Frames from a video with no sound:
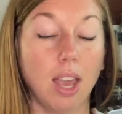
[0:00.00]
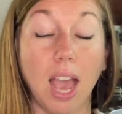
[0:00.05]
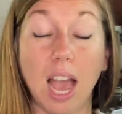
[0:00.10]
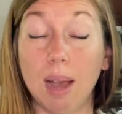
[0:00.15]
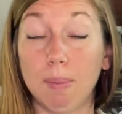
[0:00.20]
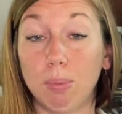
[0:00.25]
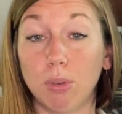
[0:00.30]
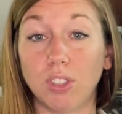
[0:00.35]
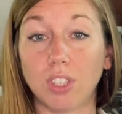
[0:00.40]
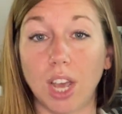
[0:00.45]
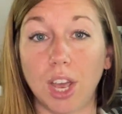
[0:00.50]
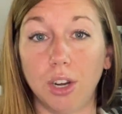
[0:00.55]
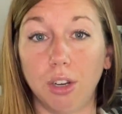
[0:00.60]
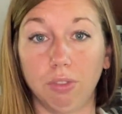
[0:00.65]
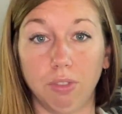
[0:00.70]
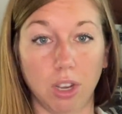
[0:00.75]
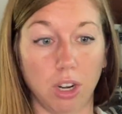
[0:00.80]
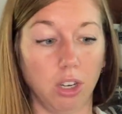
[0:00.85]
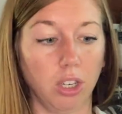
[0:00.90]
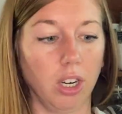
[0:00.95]
apple cider
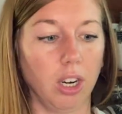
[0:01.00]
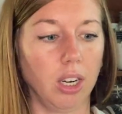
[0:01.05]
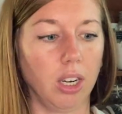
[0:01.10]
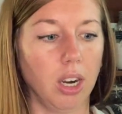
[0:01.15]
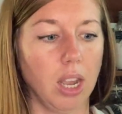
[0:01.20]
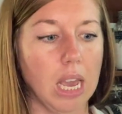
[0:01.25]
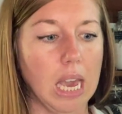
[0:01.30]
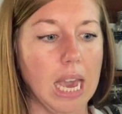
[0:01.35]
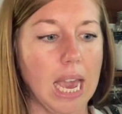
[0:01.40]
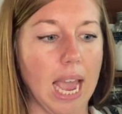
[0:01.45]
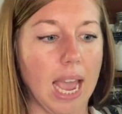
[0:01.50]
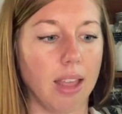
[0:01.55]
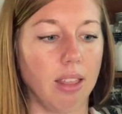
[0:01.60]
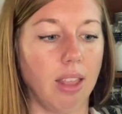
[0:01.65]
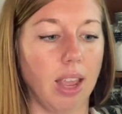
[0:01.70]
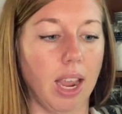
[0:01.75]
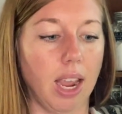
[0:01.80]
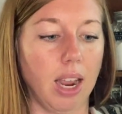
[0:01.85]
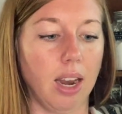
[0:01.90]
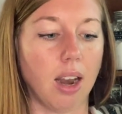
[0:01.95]
vinegar, and
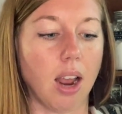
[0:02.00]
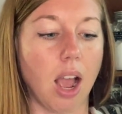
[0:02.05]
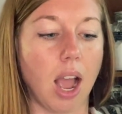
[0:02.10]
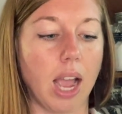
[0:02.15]
then